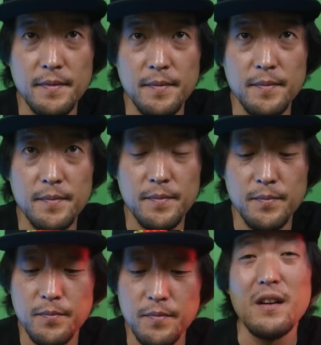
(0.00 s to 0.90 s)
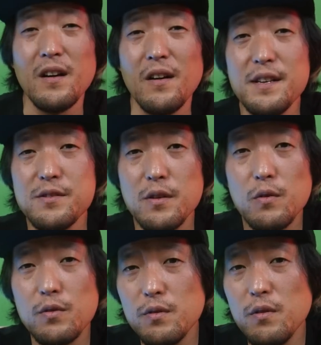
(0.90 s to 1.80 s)
Or lights on. All right,
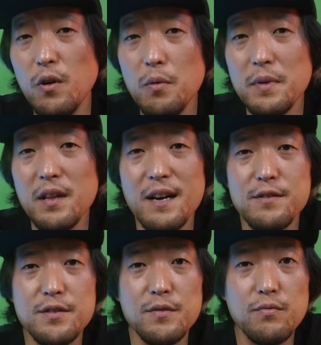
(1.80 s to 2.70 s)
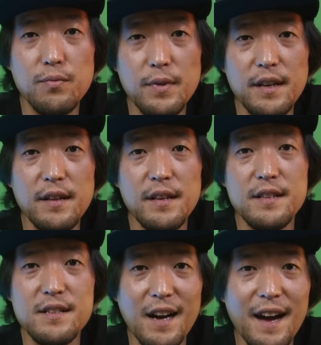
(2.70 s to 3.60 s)
so Google Home allows you to
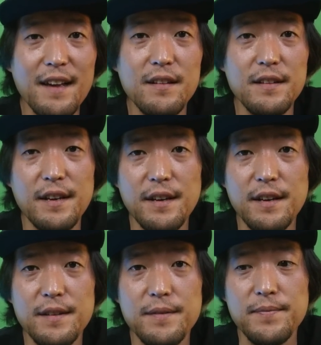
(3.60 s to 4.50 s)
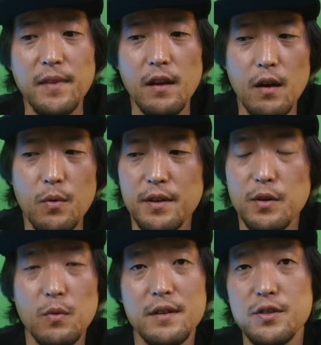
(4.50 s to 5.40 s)
really dial in whether
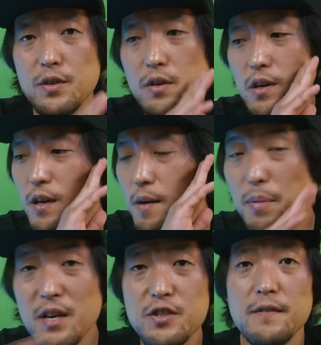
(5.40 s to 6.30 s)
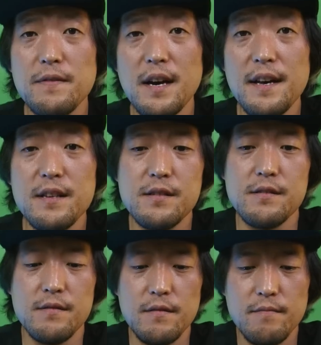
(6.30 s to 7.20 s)
you want to turn on a bunch of
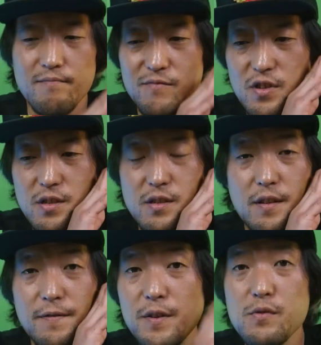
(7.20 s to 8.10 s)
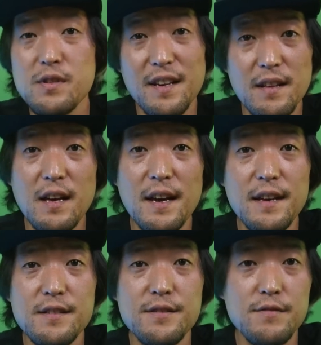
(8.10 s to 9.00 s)
lights, just a few set of
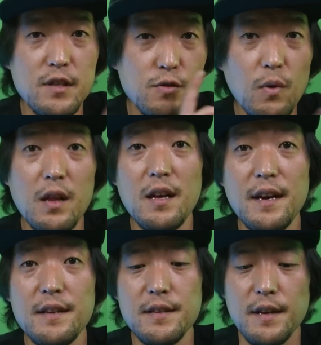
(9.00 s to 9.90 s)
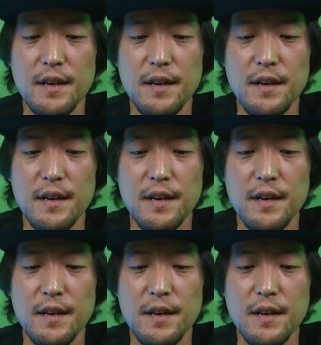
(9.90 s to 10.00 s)
lights, just one light.